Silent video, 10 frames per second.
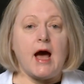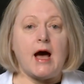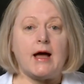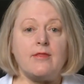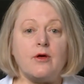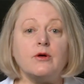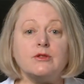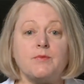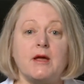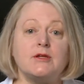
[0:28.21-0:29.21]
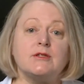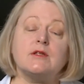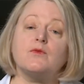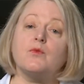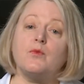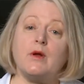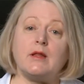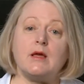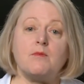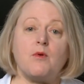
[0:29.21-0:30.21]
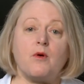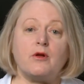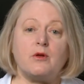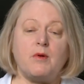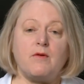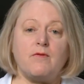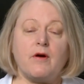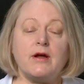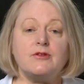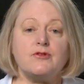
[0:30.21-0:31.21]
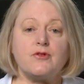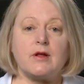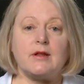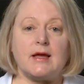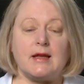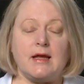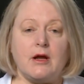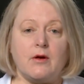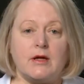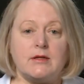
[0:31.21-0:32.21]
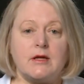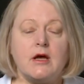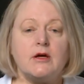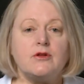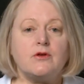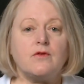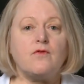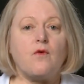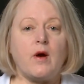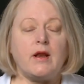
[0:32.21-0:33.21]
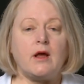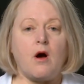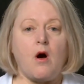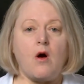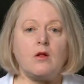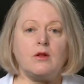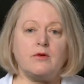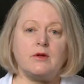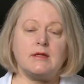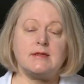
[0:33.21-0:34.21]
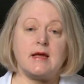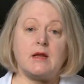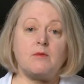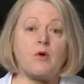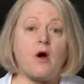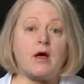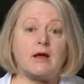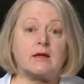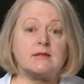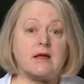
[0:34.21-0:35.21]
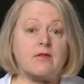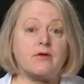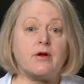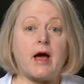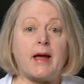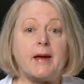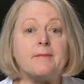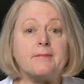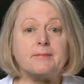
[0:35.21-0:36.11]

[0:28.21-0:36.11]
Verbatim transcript: Uh, in those patients, it's really important to be very strictly adherent to avoiding all gluten containing products in their diet